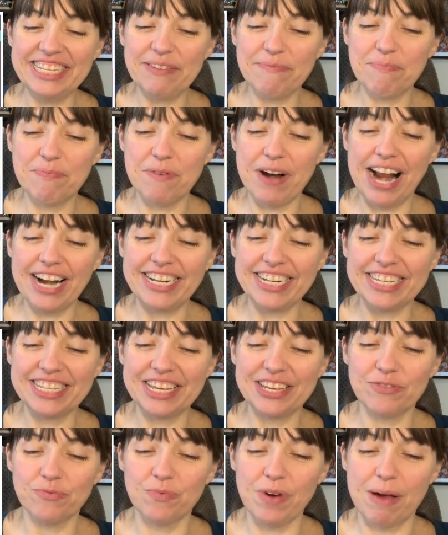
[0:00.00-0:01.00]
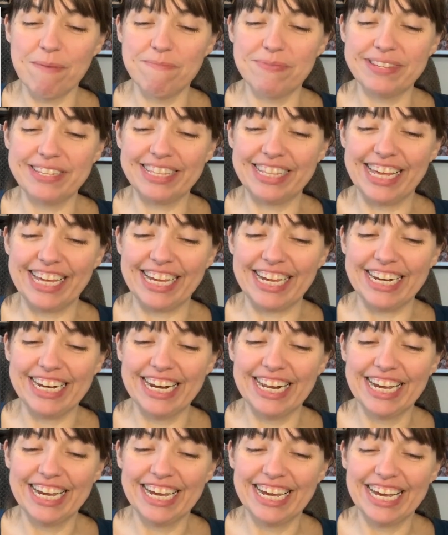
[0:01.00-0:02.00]
to practice his web slinging.
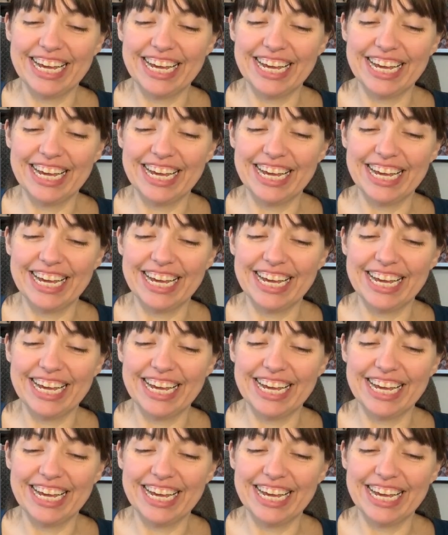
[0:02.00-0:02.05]
What?